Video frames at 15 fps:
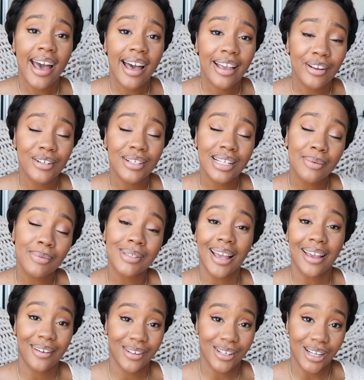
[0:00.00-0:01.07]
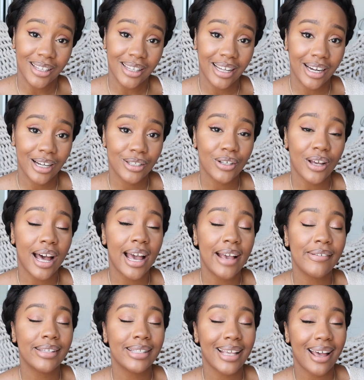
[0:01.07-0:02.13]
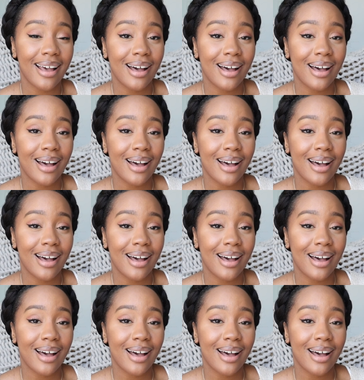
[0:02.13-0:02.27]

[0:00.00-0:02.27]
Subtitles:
your sleep cycle on there. So I've set